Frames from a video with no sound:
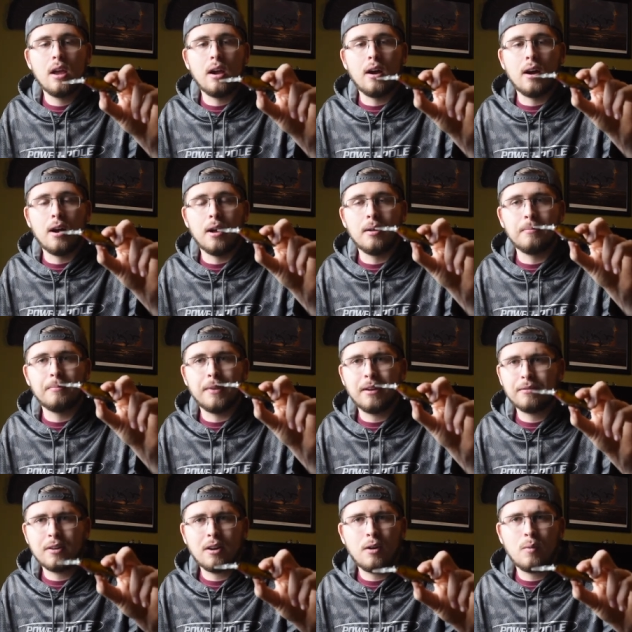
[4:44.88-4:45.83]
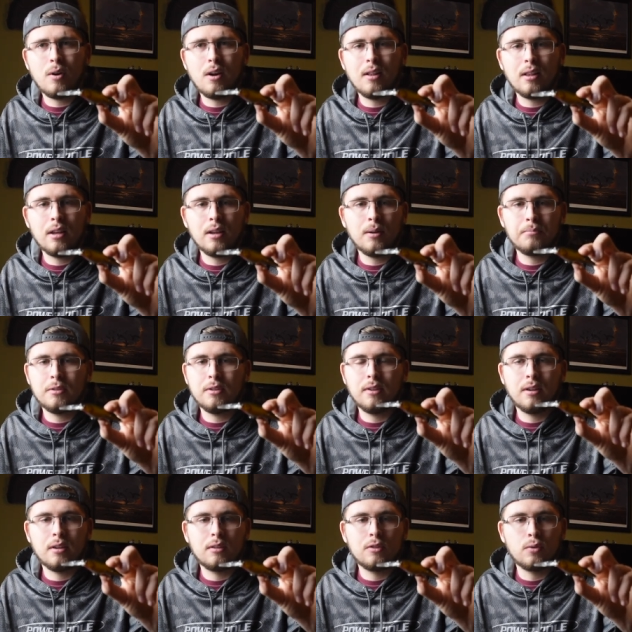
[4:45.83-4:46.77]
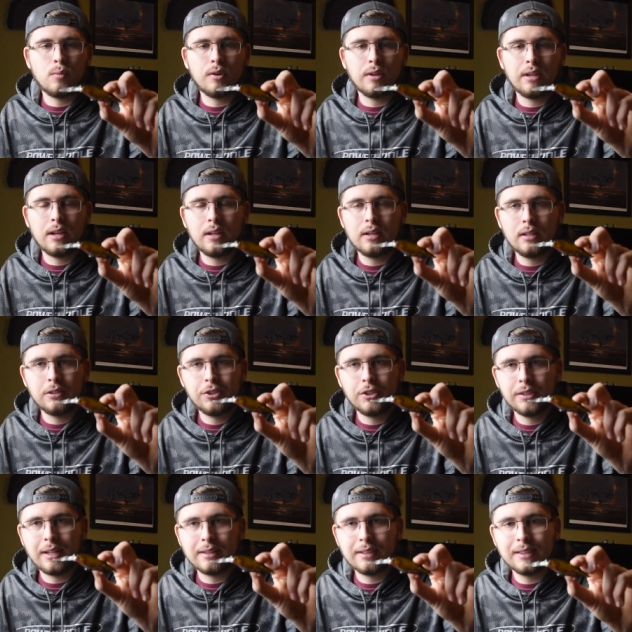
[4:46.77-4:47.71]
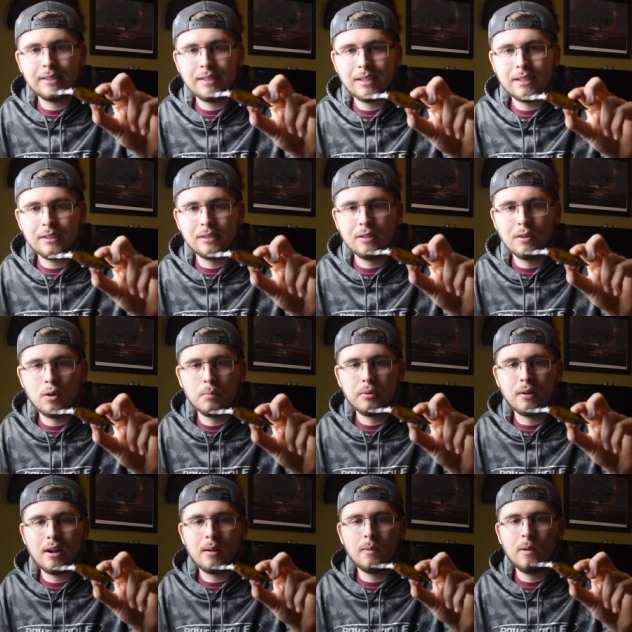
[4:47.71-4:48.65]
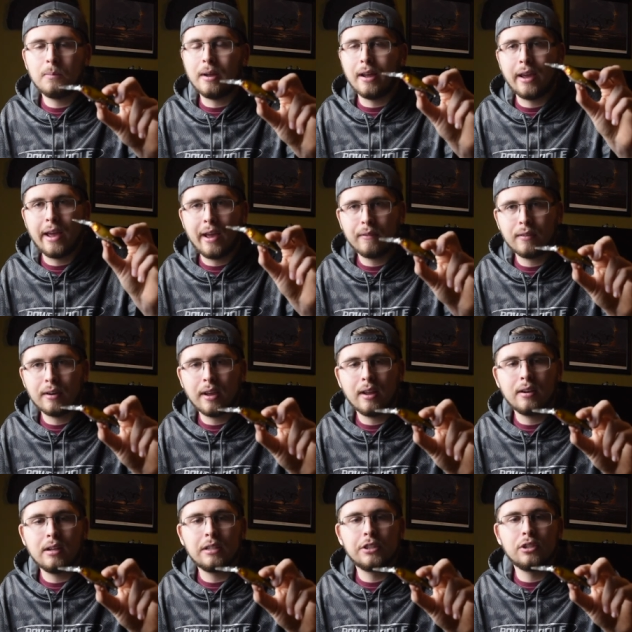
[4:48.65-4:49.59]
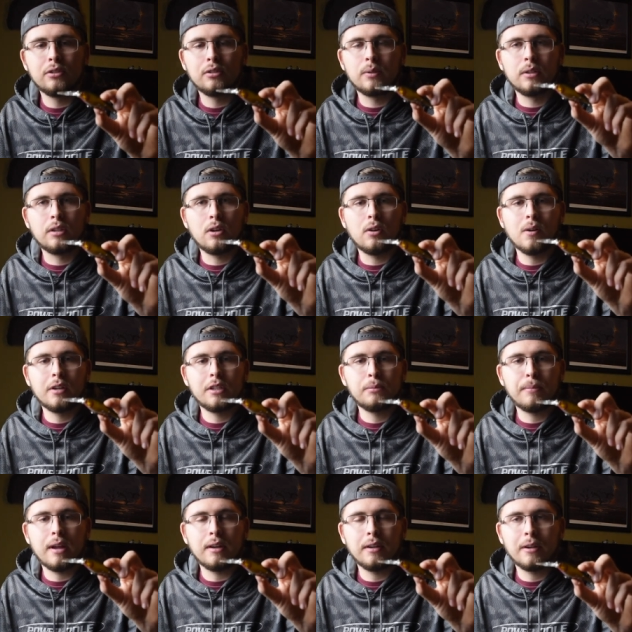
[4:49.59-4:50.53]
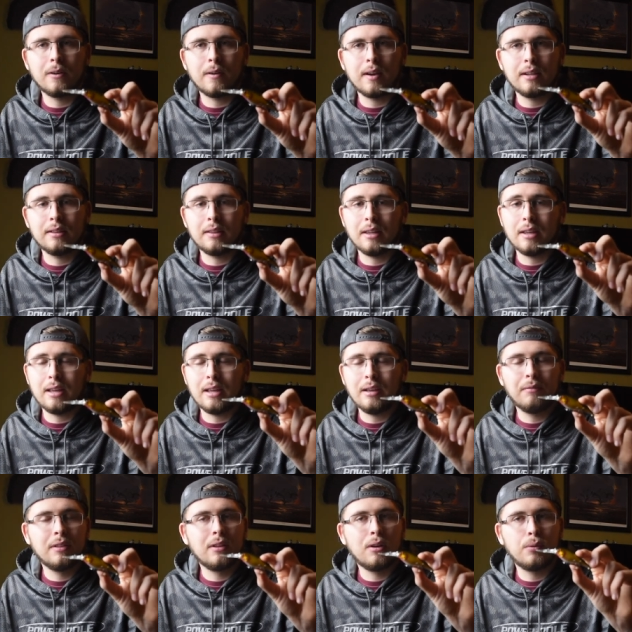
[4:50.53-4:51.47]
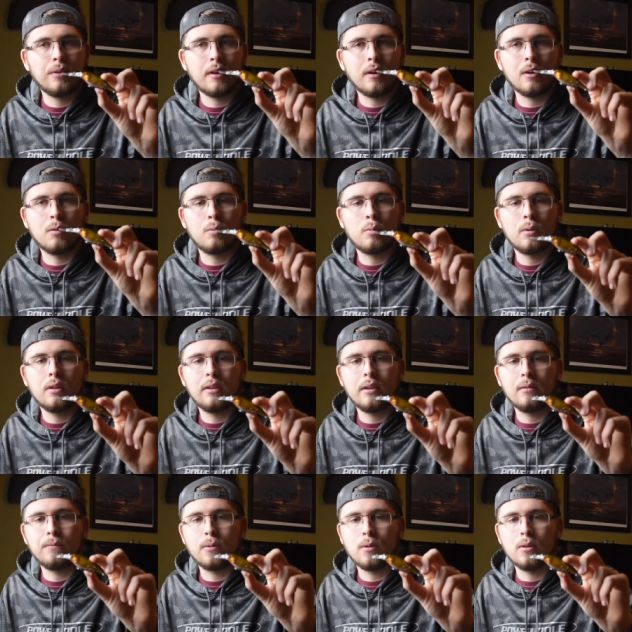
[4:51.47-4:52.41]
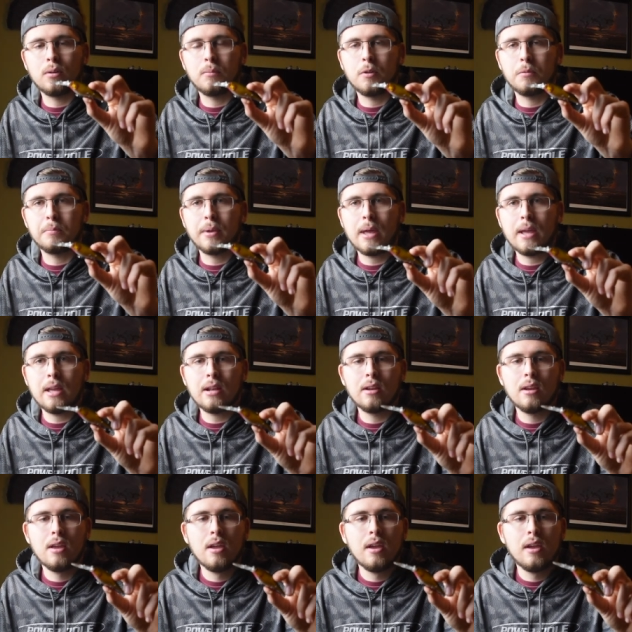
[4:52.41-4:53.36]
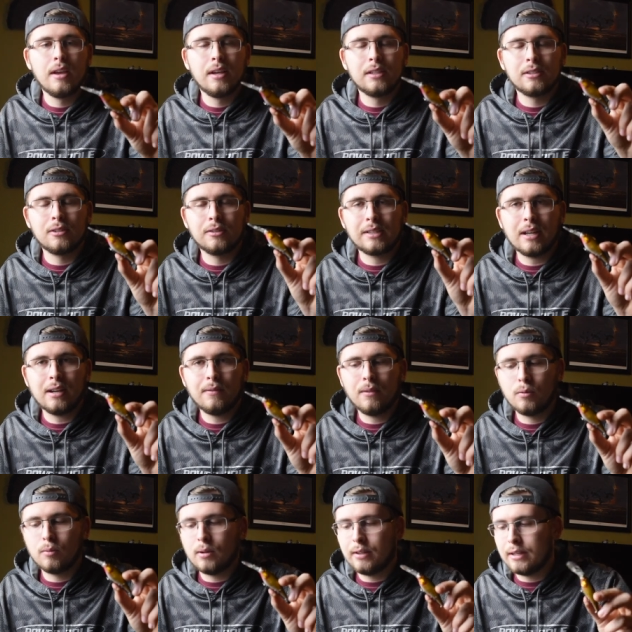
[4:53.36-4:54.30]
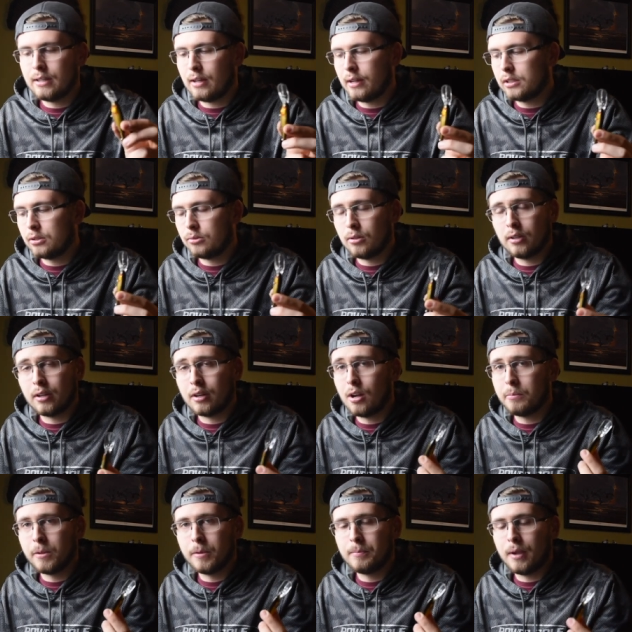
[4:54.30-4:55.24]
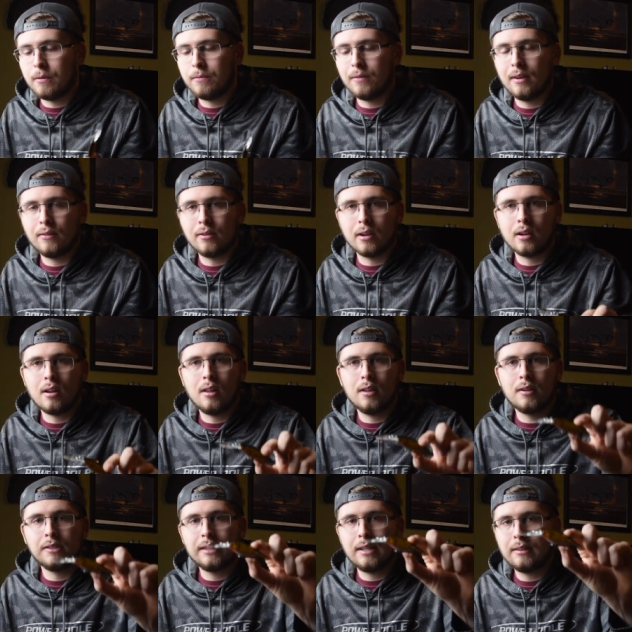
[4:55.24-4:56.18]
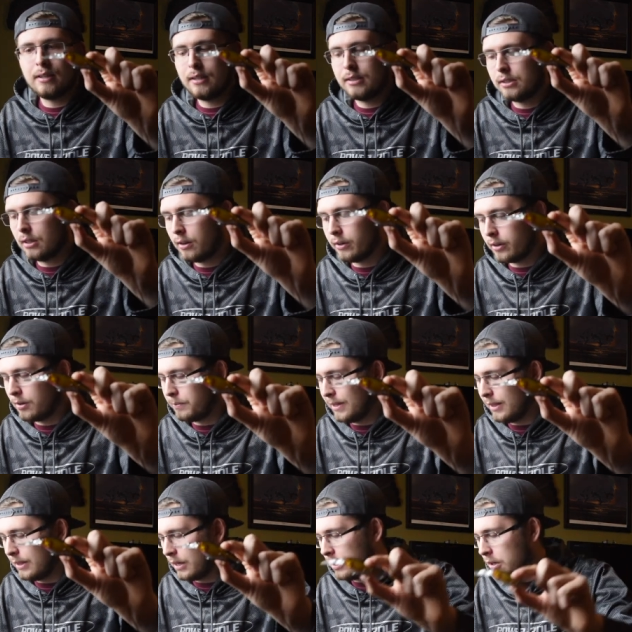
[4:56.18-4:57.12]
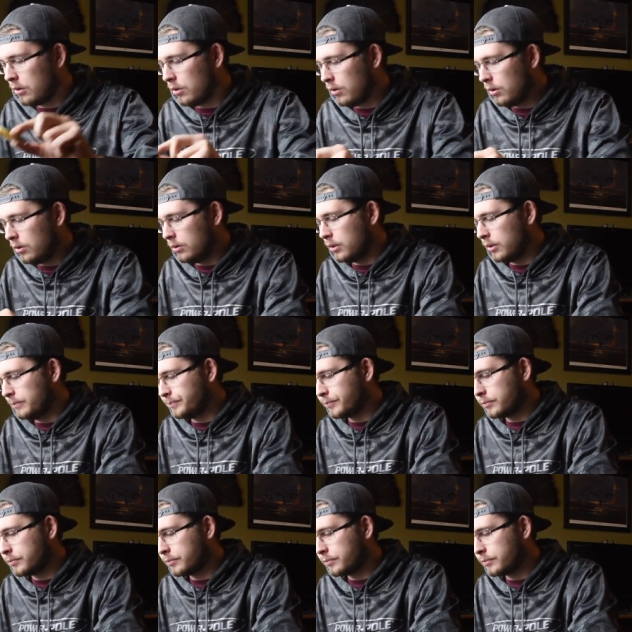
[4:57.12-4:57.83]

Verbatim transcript: um, I've caught walleye up to like twenty-eight inches on these things, no problem. I haven't had issues with the hooks bending or anything, even though they're a really affordable bait. So it's kind of a really nice one. A couple of my favorite colors on this are going to be the gold